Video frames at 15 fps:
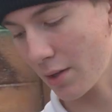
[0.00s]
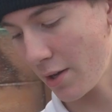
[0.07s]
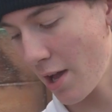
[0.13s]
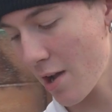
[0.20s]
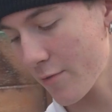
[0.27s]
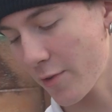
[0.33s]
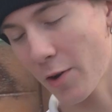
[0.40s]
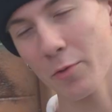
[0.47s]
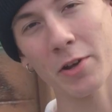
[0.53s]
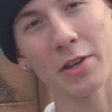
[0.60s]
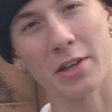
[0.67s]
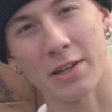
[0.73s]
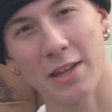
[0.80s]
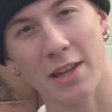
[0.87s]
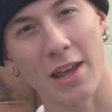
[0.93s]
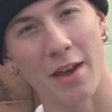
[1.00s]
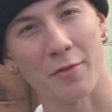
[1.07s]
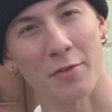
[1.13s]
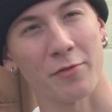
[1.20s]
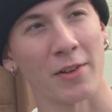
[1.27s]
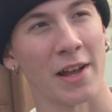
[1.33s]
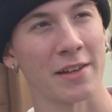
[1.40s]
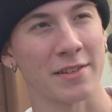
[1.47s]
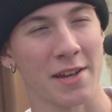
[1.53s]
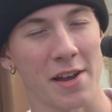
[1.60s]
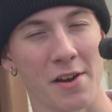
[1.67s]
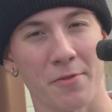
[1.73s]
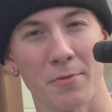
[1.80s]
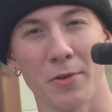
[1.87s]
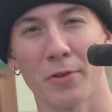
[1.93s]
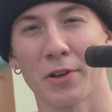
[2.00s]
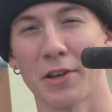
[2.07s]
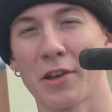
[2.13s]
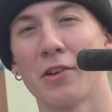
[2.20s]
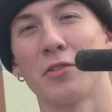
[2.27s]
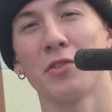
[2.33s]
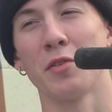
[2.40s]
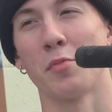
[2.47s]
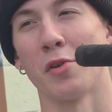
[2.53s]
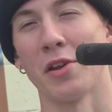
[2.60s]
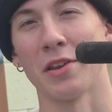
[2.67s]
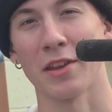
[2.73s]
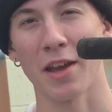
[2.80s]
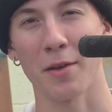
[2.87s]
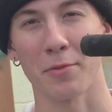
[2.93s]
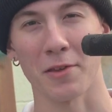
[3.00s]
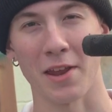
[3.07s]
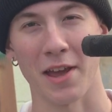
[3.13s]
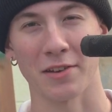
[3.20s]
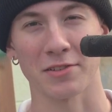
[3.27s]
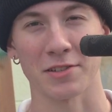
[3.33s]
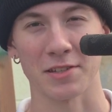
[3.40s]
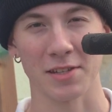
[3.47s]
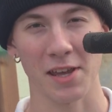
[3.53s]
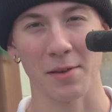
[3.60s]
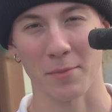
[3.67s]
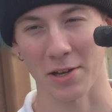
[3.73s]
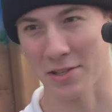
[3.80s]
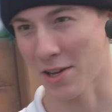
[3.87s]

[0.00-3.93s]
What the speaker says: now if I really did have a flat tire and we were gonna go super in depth and actually take my